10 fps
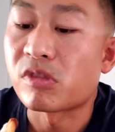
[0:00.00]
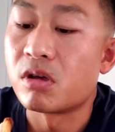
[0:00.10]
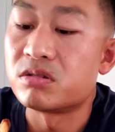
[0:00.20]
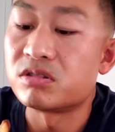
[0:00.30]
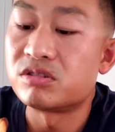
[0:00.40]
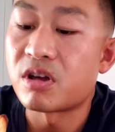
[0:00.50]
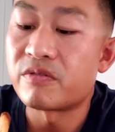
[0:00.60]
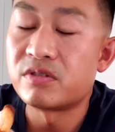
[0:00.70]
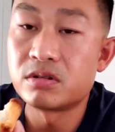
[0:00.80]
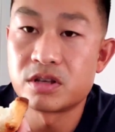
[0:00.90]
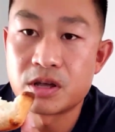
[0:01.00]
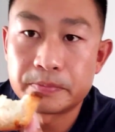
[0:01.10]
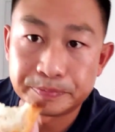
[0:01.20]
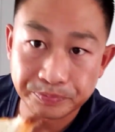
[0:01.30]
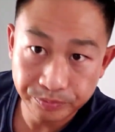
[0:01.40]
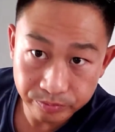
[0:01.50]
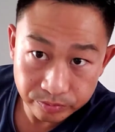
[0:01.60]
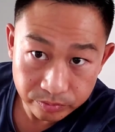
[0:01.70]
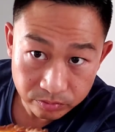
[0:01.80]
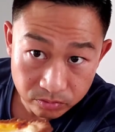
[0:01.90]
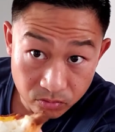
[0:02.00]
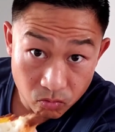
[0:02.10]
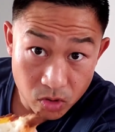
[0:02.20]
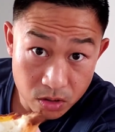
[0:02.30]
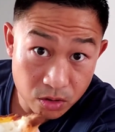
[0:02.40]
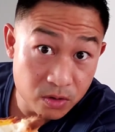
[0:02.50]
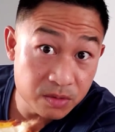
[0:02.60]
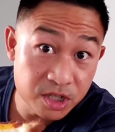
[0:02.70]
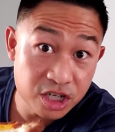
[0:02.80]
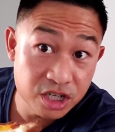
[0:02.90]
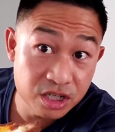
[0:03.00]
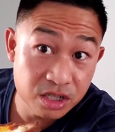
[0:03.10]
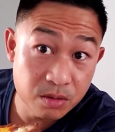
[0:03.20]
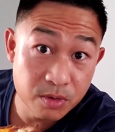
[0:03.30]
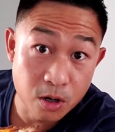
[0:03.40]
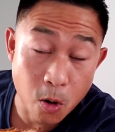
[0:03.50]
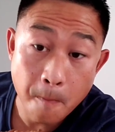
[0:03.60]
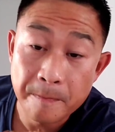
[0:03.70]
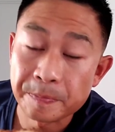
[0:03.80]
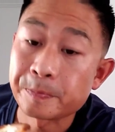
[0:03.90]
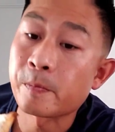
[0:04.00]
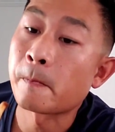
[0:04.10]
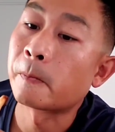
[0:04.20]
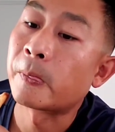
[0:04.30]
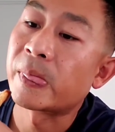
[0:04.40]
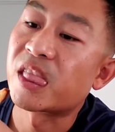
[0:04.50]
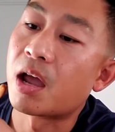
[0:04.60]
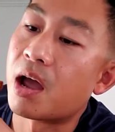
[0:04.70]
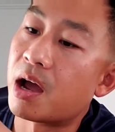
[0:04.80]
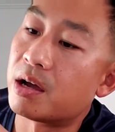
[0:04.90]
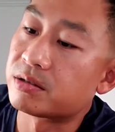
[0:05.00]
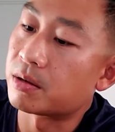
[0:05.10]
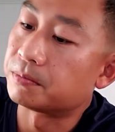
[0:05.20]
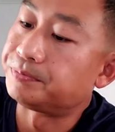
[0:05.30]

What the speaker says: This is definitely cream cheese in the middle, and